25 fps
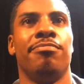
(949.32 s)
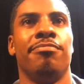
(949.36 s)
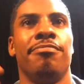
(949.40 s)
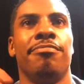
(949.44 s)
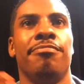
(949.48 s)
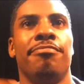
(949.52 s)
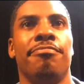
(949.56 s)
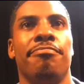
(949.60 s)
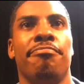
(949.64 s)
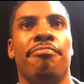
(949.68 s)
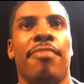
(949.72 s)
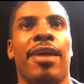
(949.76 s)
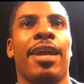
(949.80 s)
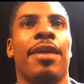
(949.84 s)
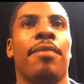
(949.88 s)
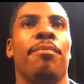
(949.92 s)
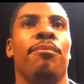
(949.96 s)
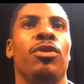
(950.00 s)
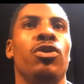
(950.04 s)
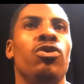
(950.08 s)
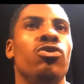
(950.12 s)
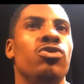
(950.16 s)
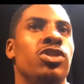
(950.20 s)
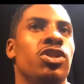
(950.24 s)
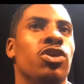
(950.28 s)
make
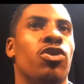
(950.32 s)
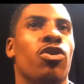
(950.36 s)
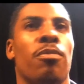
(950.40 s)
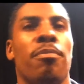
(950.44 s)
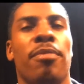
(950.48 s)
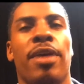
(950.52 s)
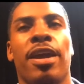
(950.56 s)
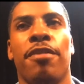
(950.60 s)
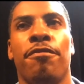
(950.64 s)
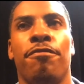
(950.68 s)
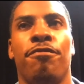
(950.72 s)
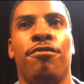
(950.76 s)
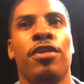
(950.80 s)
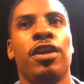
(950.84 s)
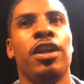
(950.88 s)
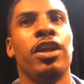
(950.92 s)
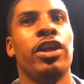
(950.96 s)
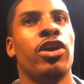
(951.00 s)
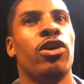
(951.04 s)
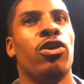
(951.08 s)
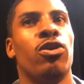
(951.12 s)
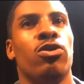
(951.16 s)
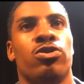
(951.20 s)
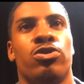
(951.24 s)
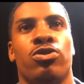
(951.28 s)
music or make
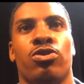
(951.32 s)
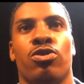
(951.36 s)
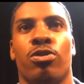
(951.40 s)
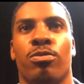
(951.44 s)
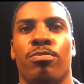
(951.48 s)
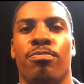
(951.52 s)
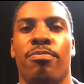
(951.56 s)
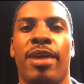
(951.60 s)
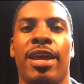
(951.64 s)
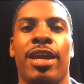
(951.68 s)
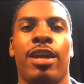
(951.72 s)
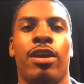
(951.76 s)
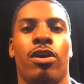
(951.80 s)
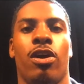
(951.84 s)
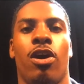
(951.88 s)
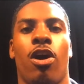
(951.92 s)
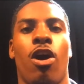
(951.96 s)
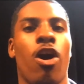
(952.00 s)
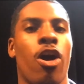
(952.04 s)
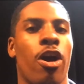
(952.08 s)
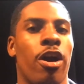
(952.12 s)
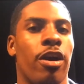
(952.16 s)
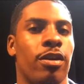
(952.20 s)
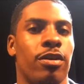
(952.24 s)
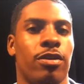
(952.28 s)
videos or make
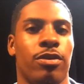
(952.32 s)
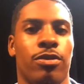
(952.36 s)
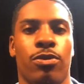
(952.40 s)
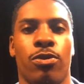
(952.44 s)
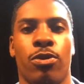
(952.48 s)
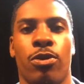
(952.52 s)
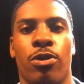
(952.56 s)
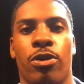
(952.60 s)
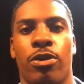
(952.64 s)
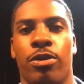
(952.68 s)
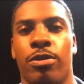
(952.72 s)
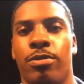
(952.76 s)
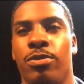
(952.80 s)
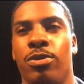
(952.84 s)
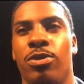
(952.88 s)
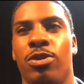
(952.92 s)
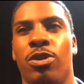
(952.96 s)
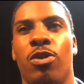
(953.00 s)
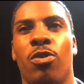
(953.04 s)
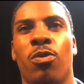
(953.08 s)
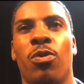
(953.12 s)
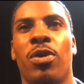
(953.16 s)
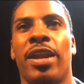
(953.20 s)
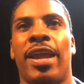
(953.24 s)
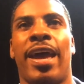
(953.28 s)
art or,
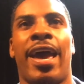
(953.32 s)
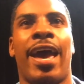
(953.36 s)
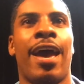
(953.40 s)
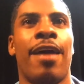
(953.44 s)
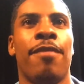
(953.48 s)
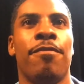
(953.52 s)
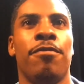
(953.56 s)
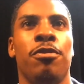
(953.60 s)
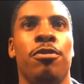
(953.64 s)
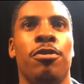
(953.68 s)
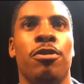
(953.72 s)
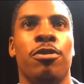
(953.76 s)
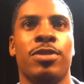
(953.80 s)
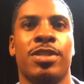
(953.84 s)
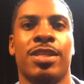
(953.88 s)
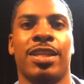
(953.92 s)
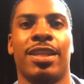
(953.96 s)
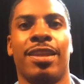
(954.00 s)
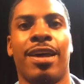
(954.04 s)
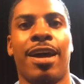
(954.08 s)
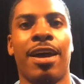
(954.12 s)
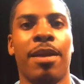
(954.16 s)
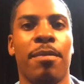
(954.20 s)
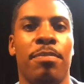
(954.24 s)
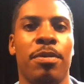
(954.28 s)
what have you. There's a
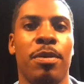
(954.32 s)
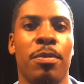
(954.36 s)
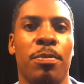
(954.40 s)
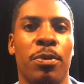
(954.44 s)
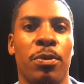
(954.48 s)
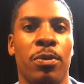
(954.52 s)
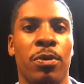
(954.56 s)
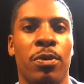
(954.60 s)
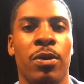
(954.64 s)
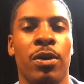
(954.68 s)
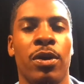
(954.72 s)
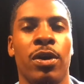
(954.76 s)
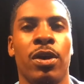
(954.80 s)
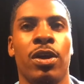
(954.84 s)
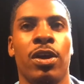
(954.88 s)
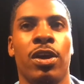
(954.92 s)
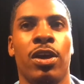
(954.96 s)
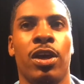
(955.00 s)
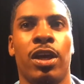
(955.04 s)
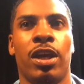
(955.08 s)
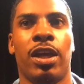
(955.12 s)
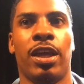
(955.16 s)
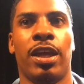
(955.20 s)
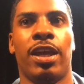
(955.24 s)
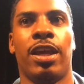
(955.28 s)
lot of people,
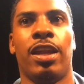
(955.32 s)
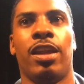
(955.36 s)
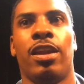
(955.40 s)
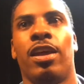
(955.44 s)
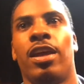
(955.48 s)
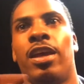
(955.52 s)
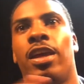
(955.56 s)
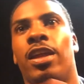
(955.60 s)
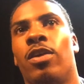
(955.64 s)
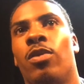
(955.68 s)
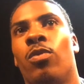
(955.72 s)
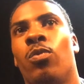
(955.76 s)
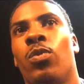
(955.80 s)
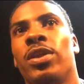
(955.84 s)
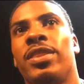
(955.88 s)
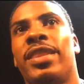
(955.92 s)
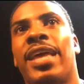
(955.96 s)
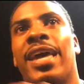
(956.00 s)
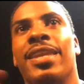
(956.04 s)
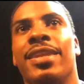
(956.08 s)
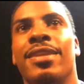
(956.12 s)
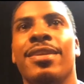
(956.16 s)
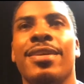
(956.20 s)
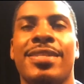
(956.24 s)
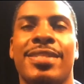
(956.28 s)
and what
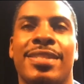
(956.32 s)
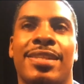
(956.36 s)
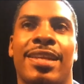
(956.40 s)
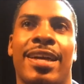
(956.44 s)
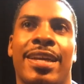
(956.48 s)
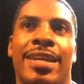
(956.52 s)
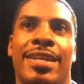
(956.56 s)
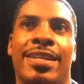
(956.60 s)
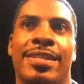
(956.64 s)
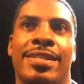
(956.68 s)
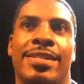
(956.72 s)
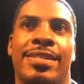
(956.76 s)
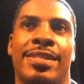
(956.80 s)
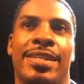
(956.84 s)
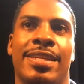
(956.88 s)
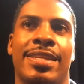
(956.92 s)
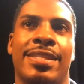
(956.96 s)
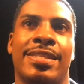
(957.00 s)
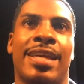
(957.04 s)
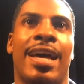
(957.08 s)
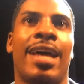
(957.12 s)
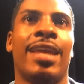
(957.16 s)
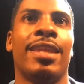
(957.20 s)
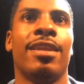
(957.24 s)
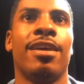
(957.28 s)
that looks like is
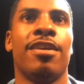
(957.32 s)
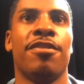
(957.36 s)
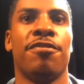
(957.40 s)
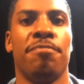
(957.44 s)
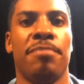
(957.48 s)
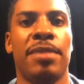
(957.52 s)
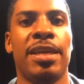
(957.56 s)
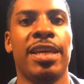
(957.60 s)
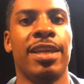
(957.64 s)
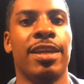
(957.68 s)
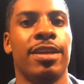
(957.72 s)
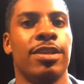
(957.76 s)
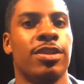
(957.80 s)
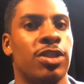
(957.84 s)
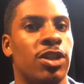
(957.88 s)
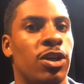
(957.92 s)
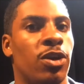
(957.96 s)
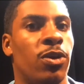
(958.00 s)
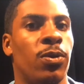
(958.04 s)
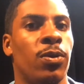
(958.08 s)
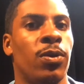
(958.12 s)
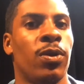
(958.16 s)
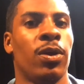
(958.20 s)
I love media. So,